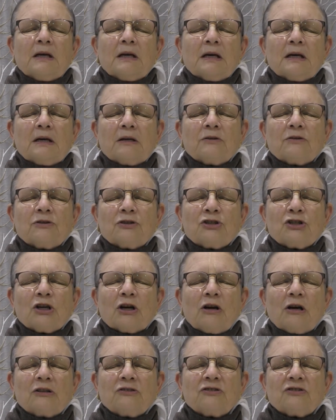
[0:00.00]
in Krishna
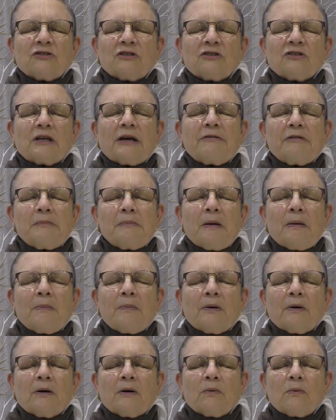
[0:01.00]
consciousness. I
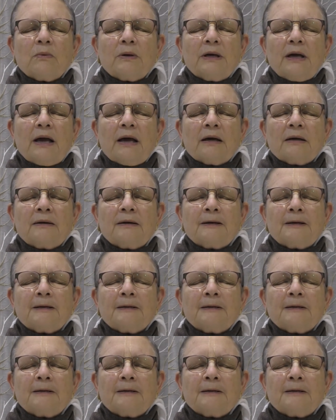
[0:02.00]
remember we had,